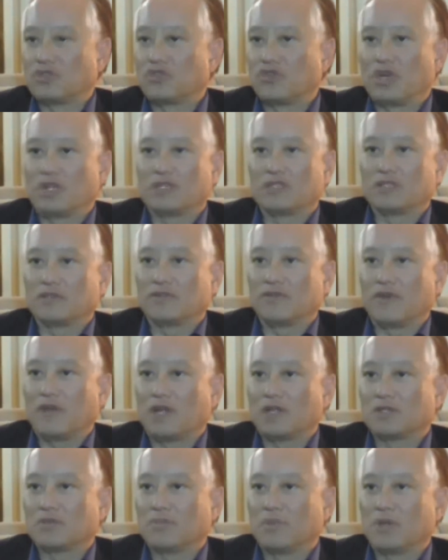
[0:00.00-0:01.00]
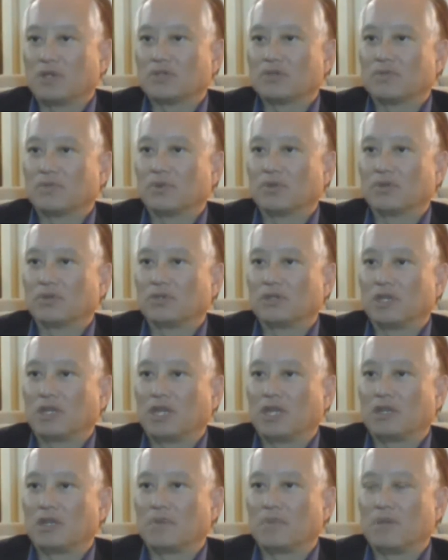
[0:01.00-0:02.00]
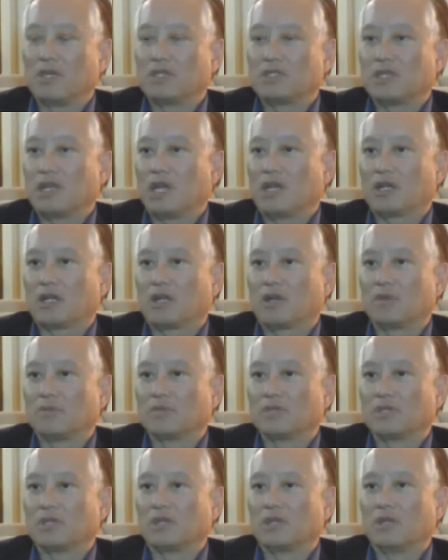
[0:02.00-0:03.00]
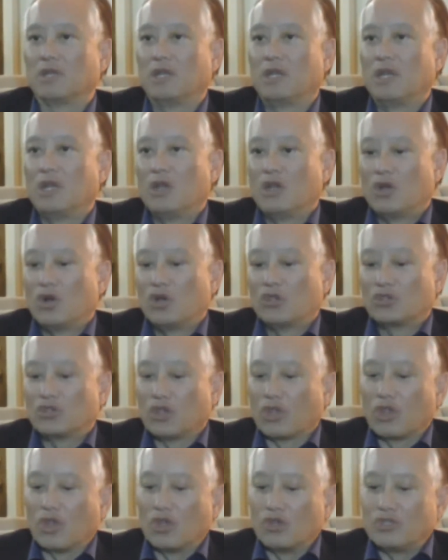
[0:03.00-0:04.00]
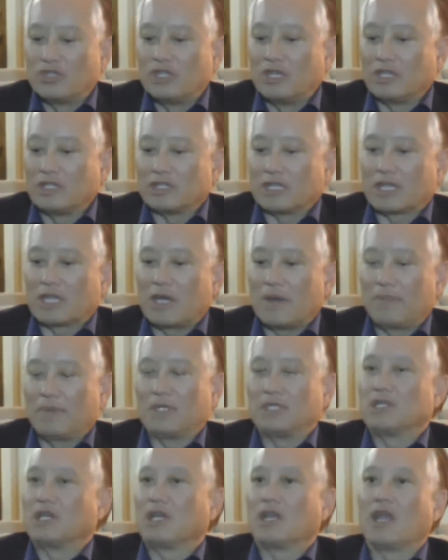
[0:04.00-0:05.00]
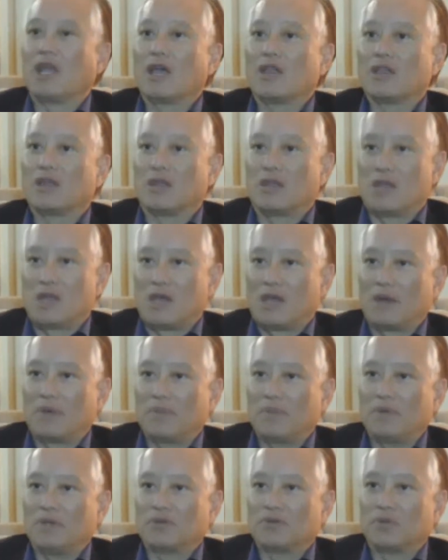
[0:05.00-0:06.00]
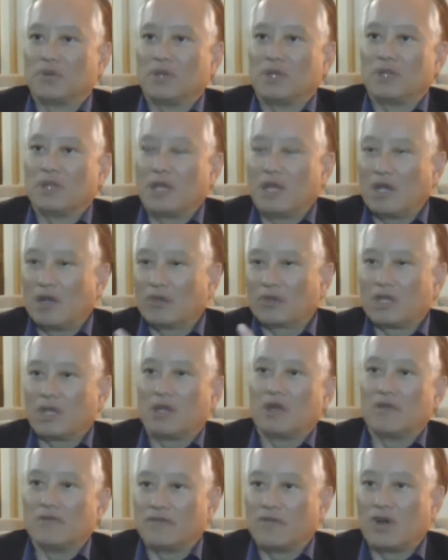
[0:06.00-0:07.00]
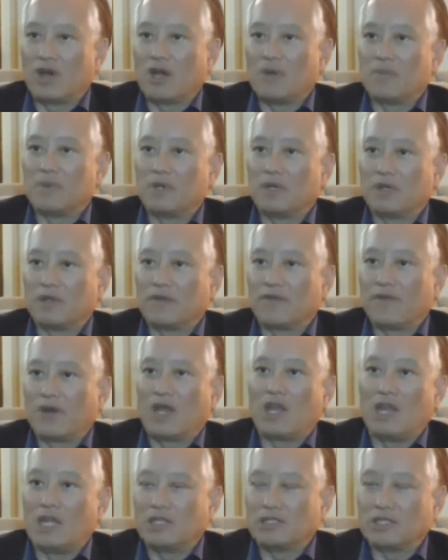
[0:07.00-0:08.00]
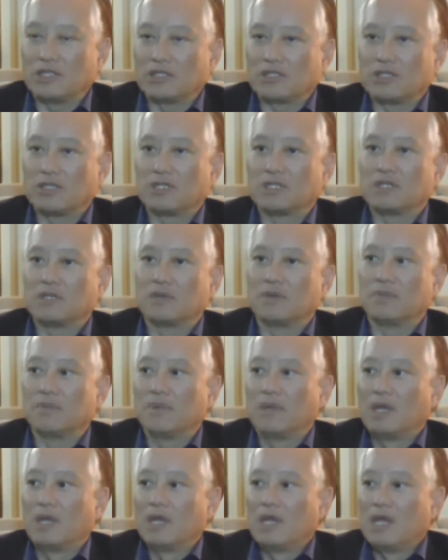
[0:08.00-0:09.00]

stretch as far as possible to get the best outcomes. And so those things are coming together now between the healthcare environment and the financing system